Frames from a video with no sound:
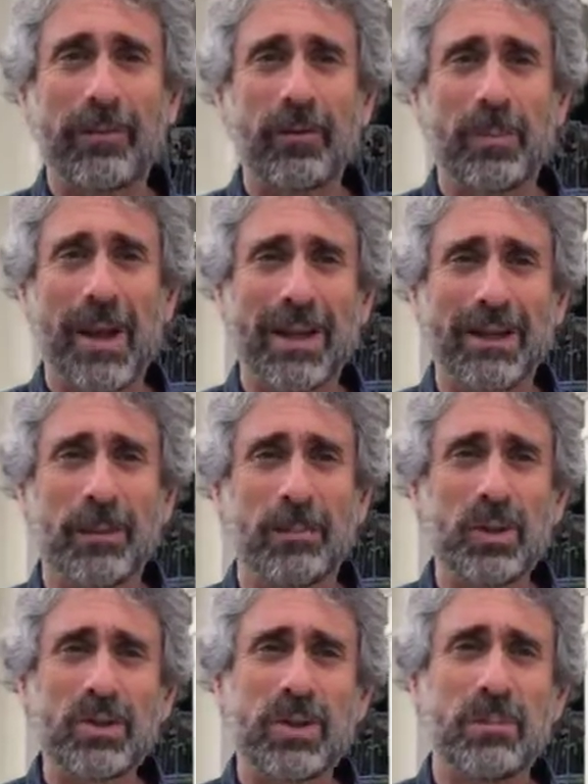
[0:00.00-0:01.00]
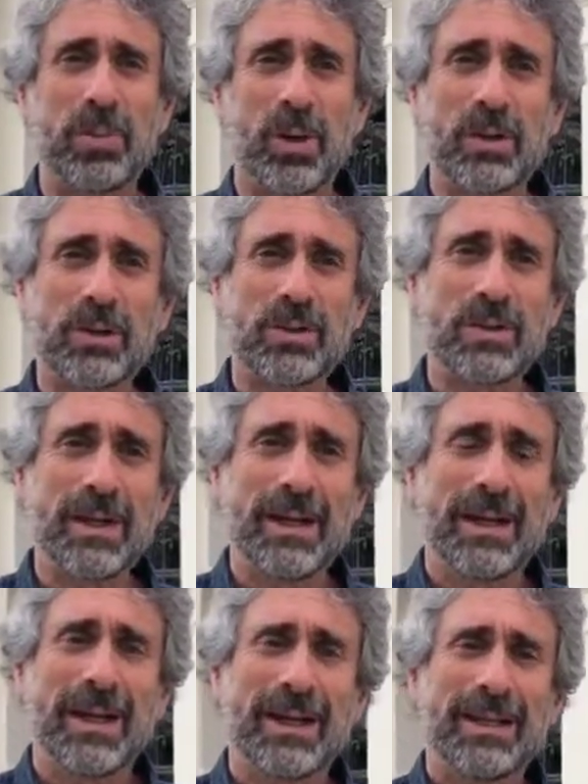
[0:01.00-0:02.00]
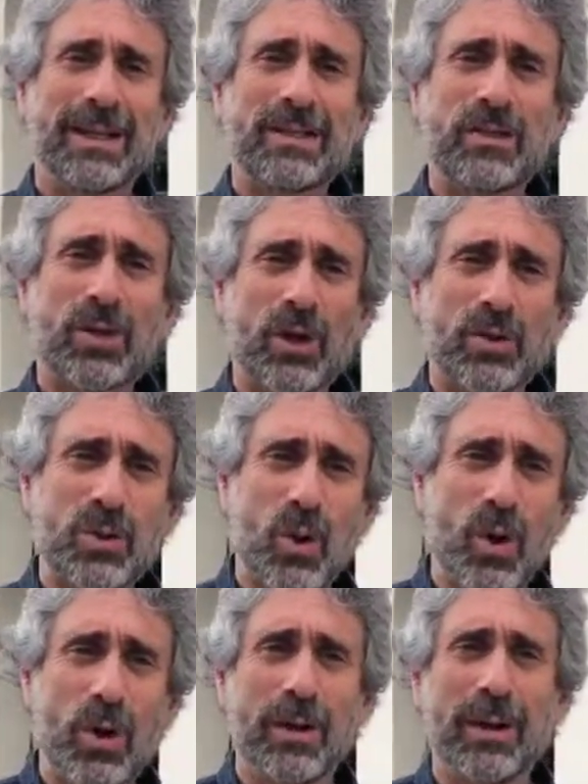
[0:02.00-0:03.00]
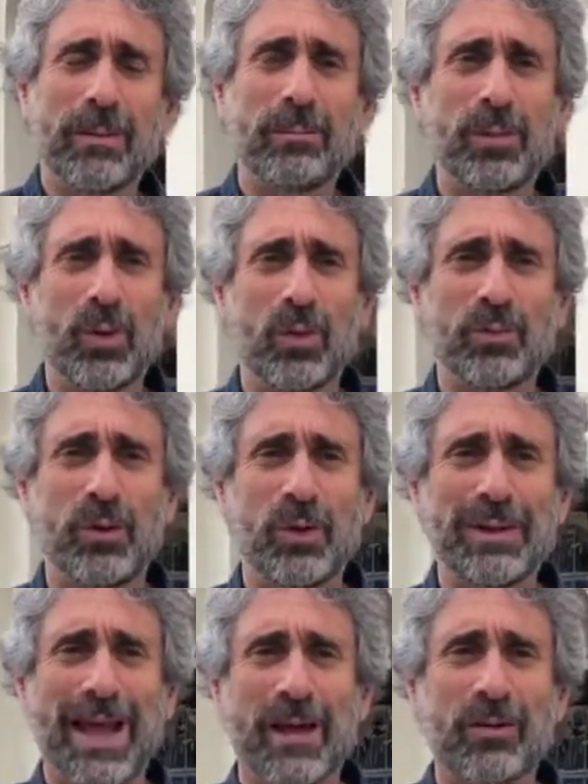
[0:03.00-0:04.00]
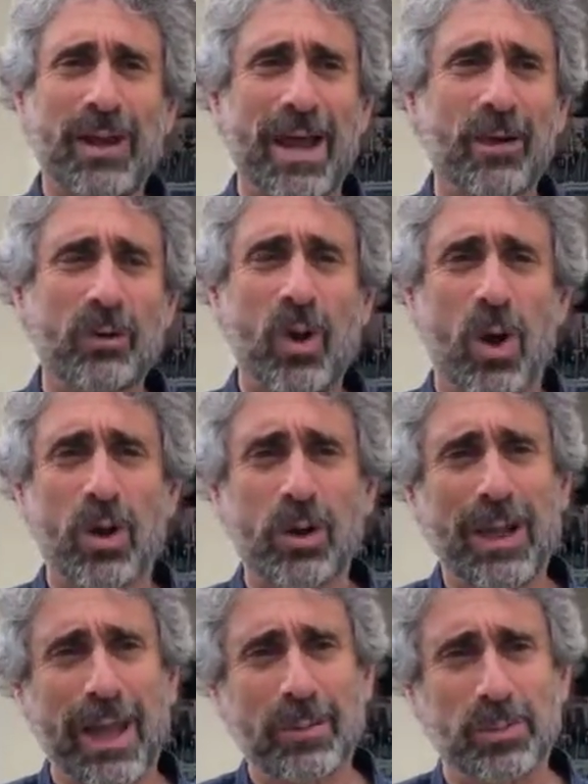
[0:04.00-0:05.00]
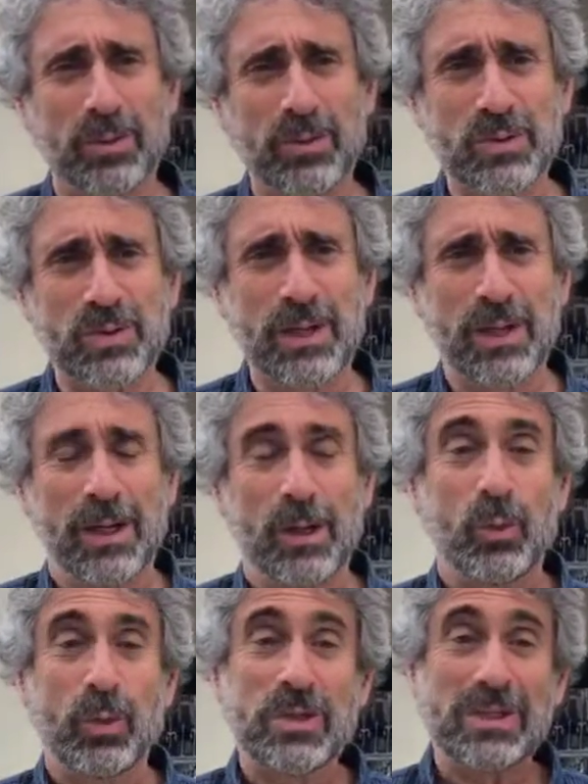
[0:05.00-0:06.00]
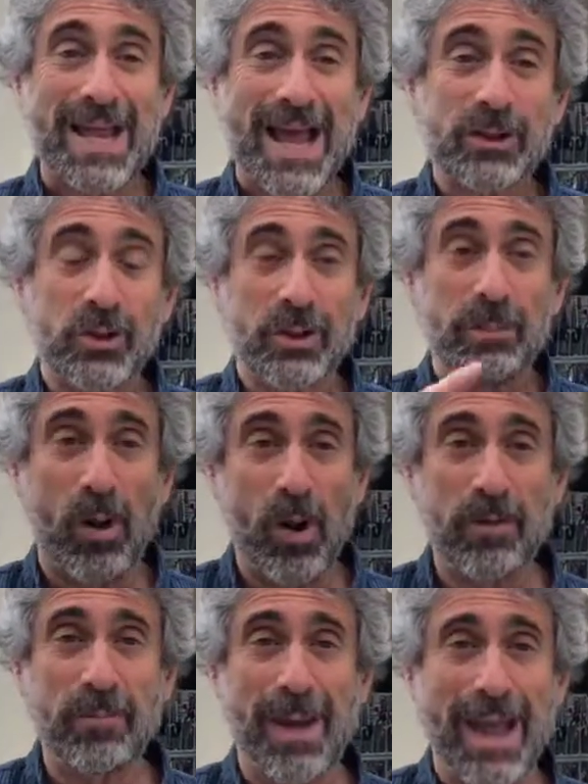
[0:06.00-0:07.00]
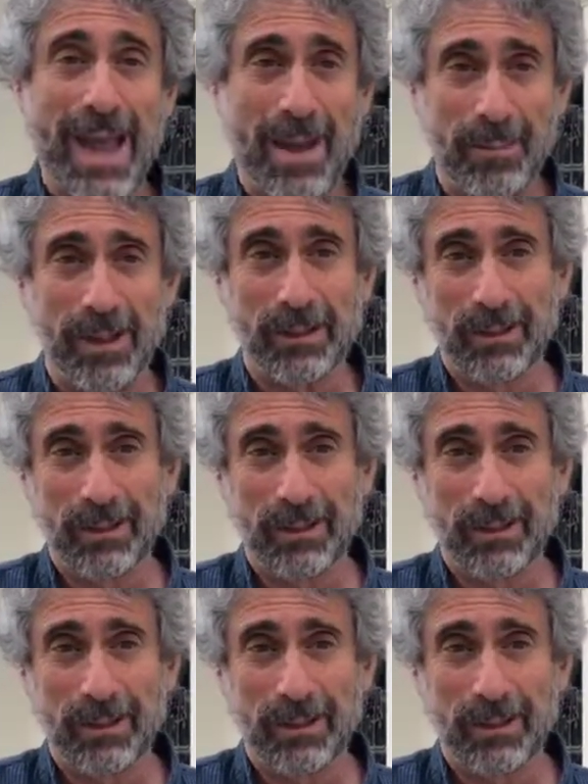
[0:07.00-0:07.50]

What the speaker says: everybody to Books and Books. This is our store in beautiful downtown Coral Gables, which is actually part of Miami.